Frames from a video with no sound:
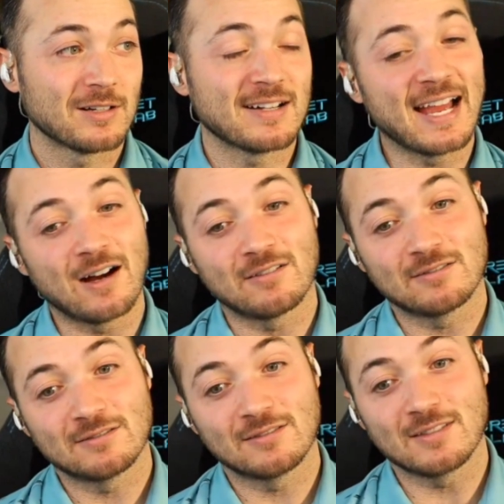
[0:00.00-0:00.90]
Now,
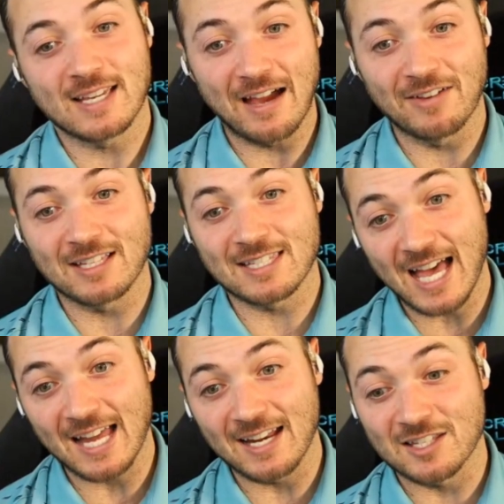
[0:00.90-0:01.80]
the caveat to
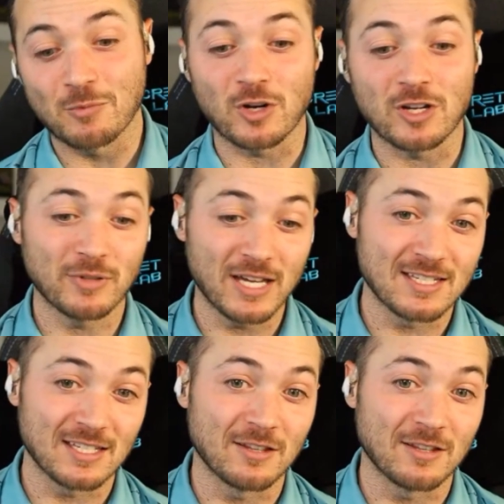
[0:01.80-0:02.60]
that is the more he plays it,